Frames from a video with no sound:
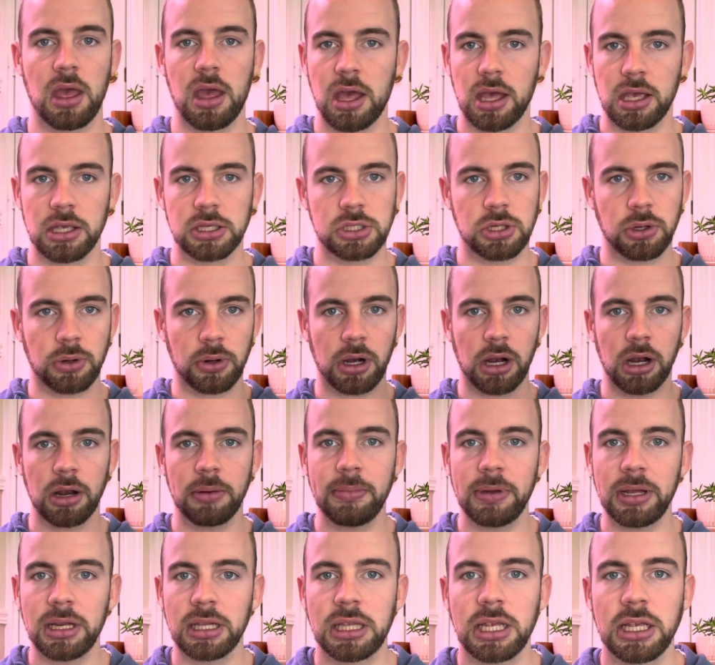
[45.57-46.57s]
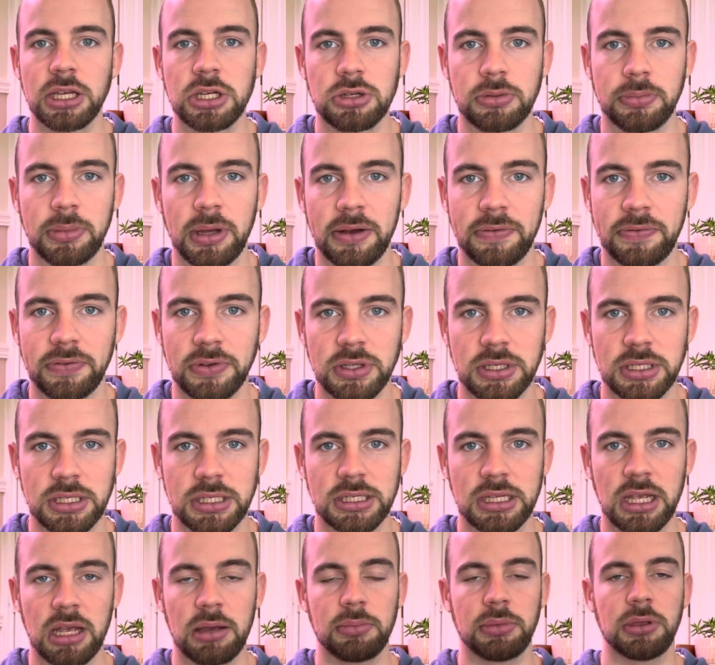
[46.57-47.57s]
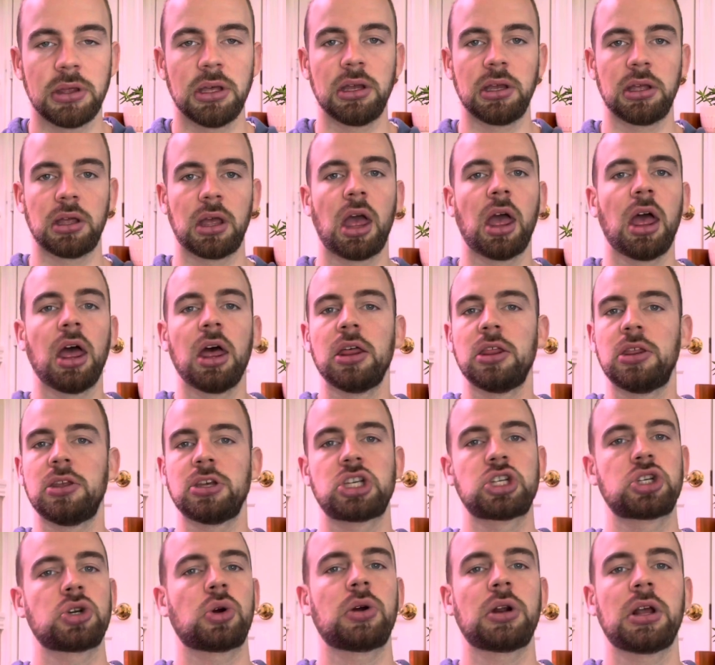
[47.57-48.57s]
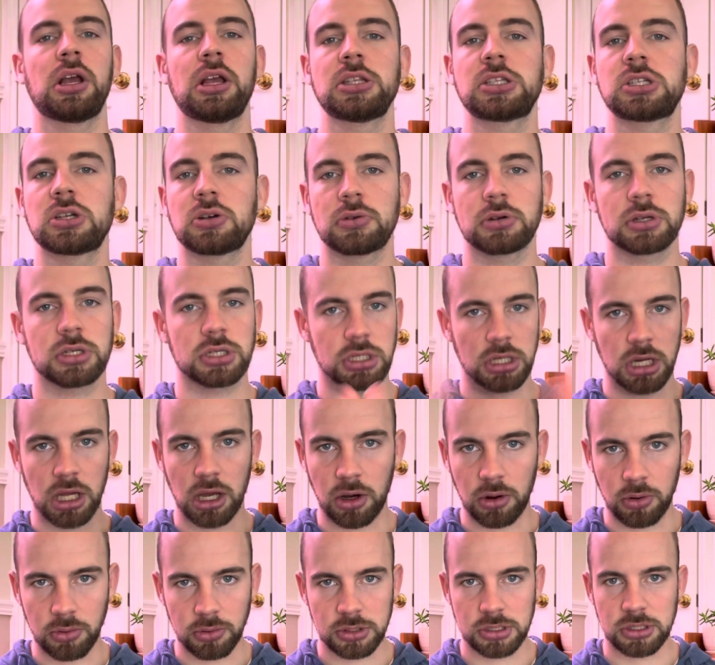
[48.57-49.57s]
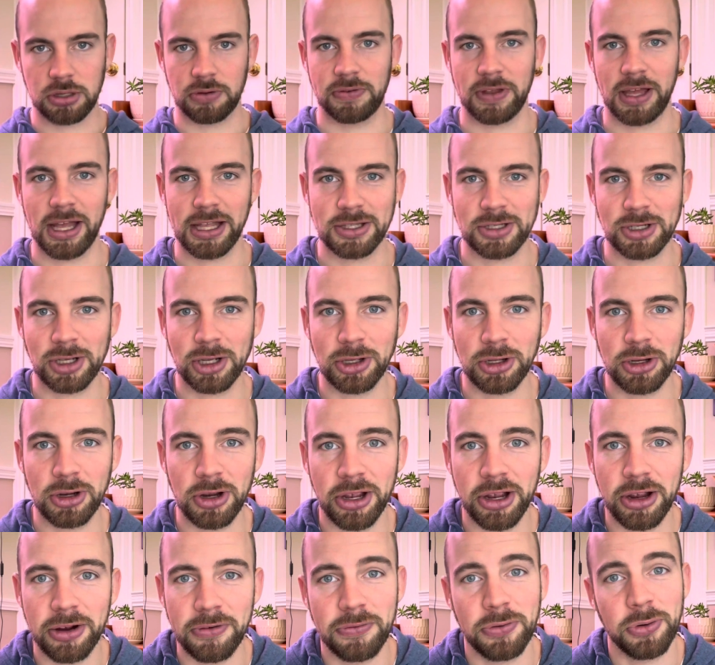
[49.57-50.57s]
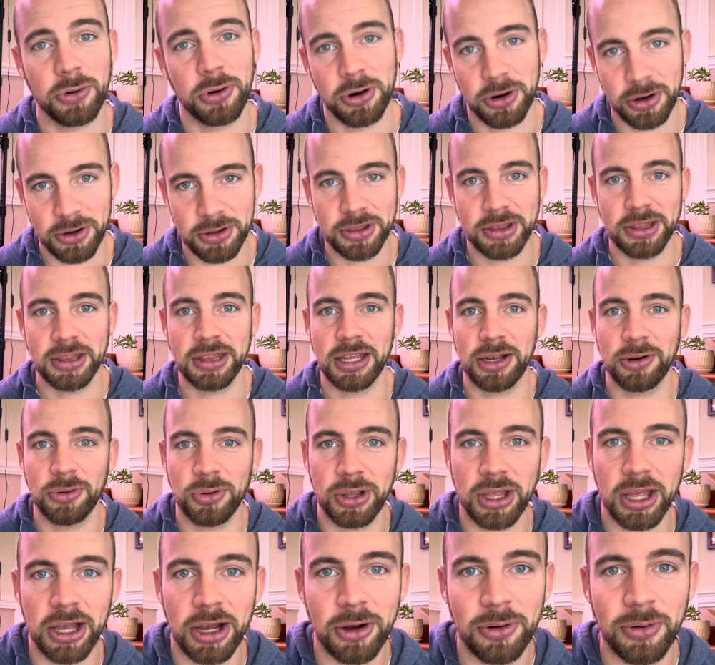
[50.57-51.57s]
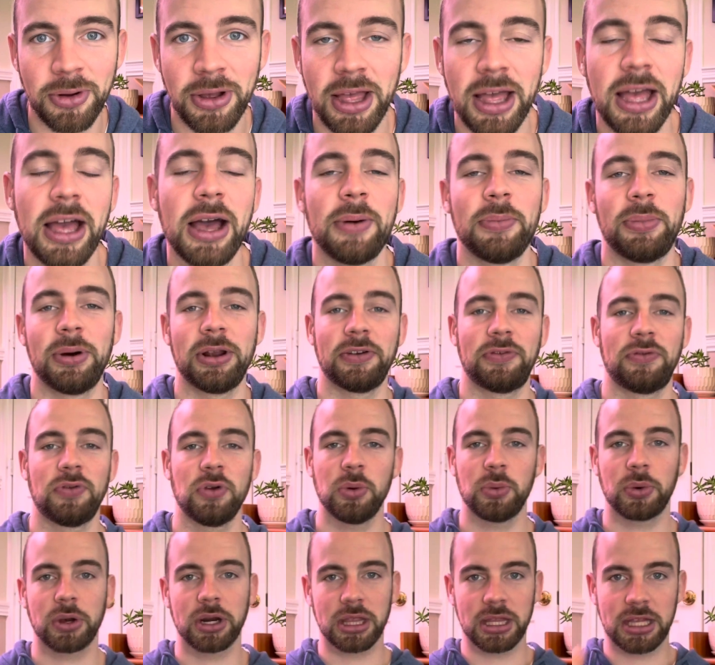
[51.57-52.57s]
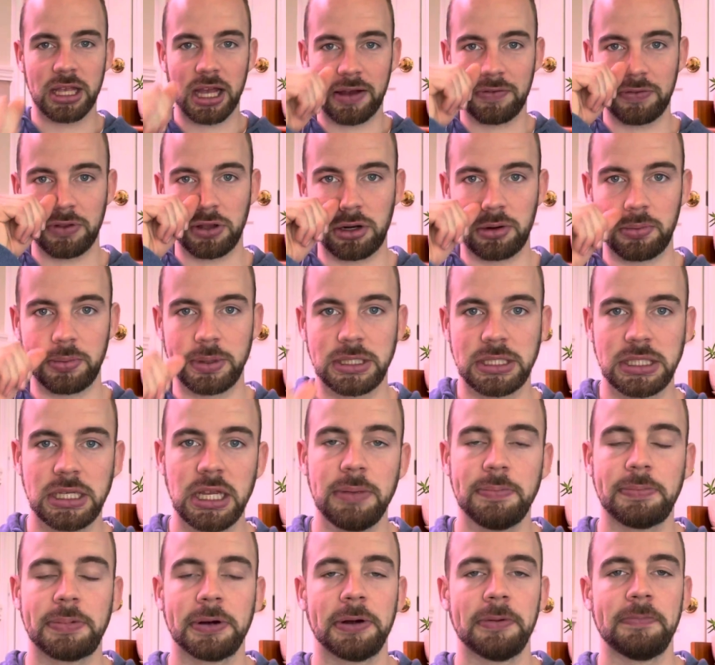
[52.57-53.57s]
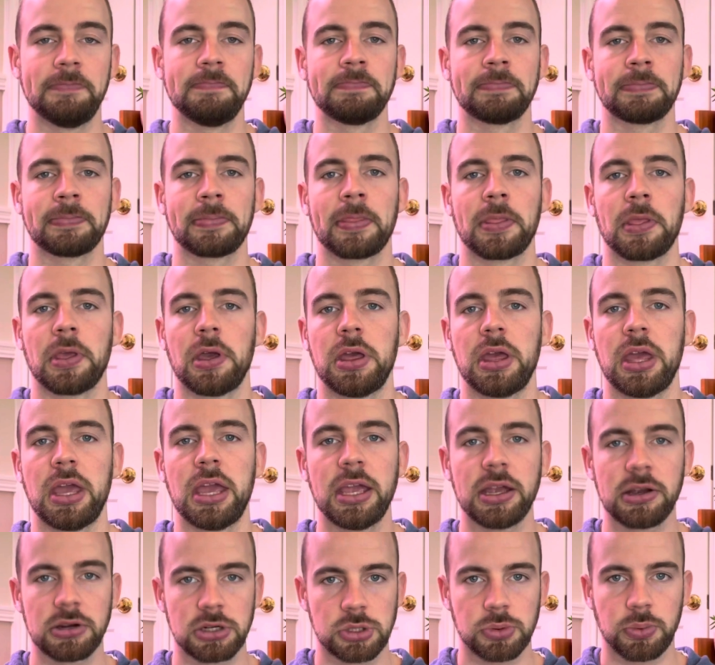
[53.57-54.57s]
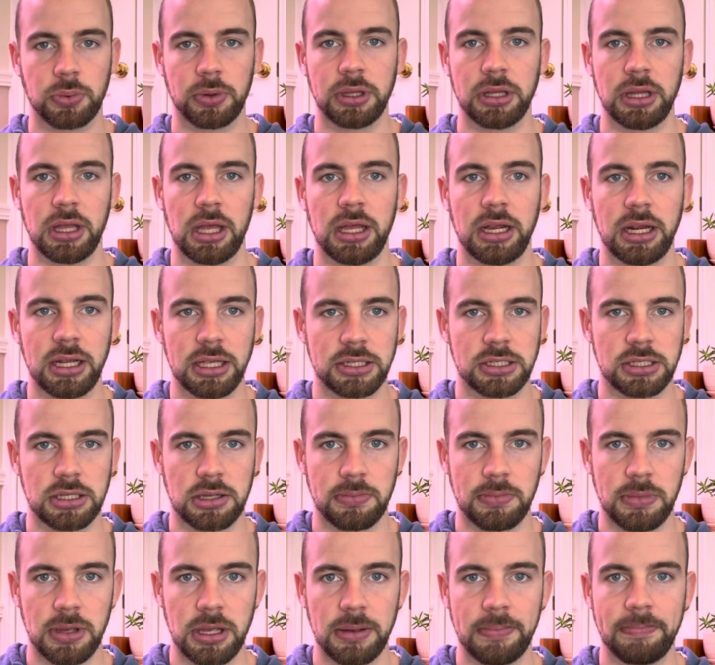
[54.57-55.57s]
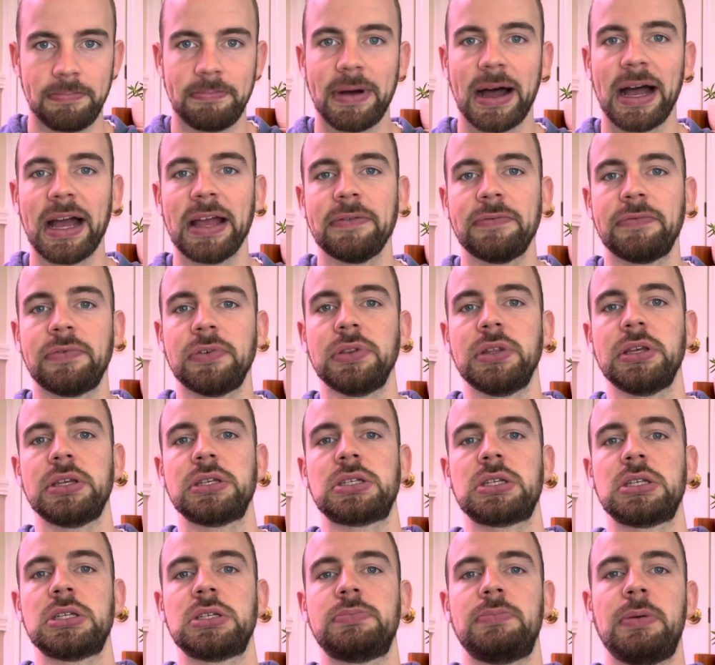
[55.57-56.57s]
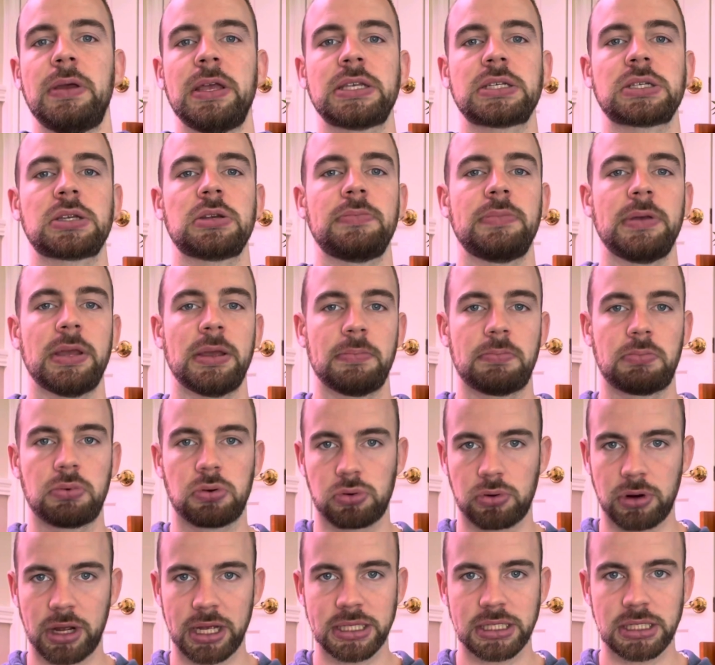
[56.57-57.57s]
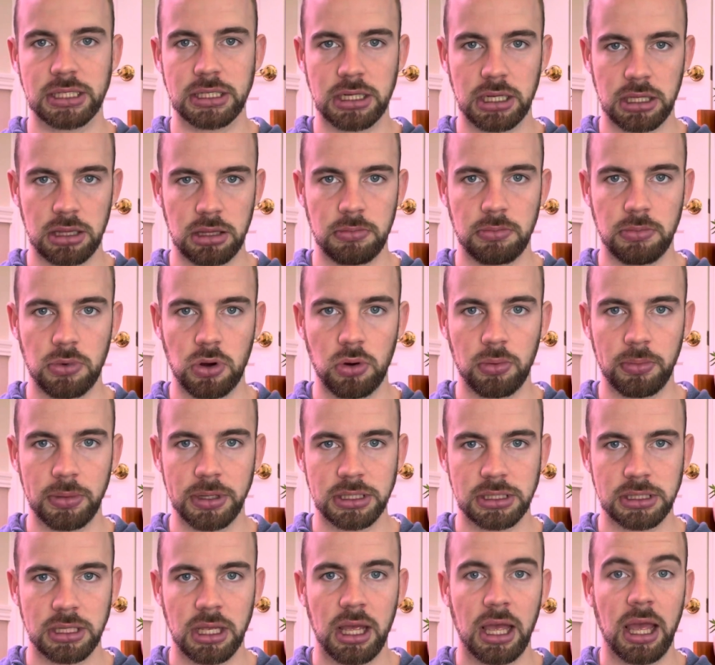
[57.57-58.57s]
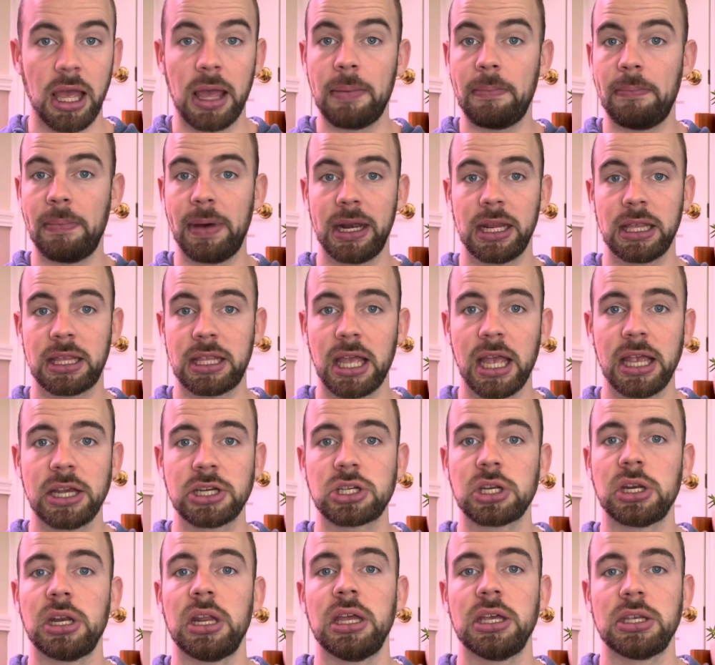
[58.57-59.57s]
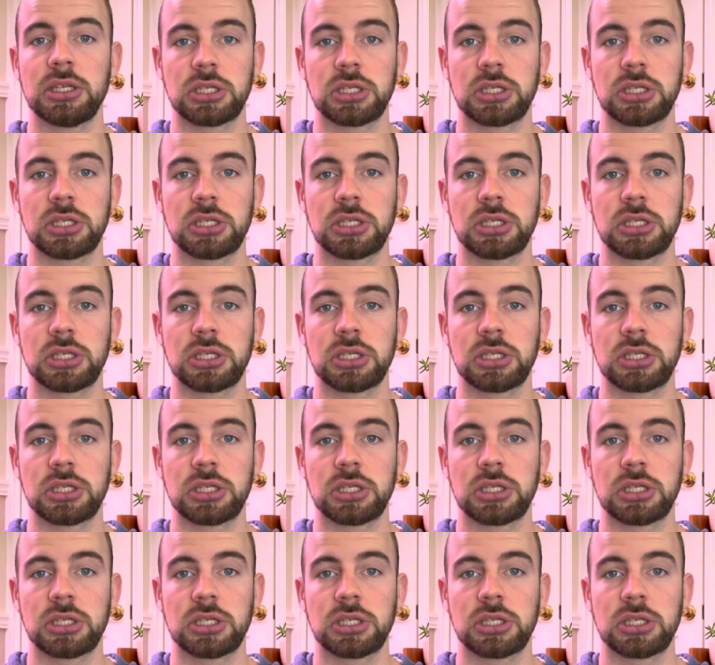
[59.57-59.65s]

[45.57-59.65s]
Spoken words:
So are meditation and mindfulness the same thing? The short answer is no. So if that's all you're here for, there we go. But if we want to dive a little bit deeper, here's what it is to me. Mindfulness is basically being present in the moment. And meditation is